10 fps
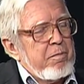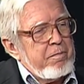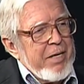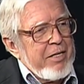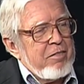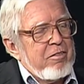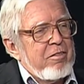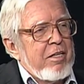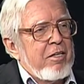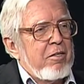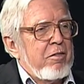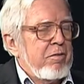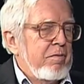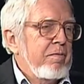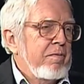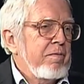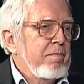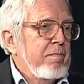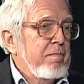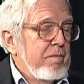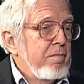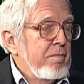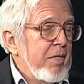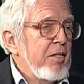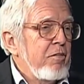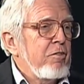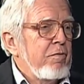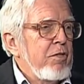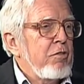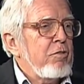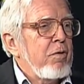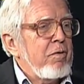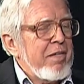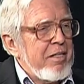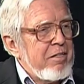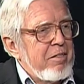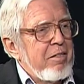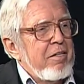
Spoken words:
beds that are millions of years old and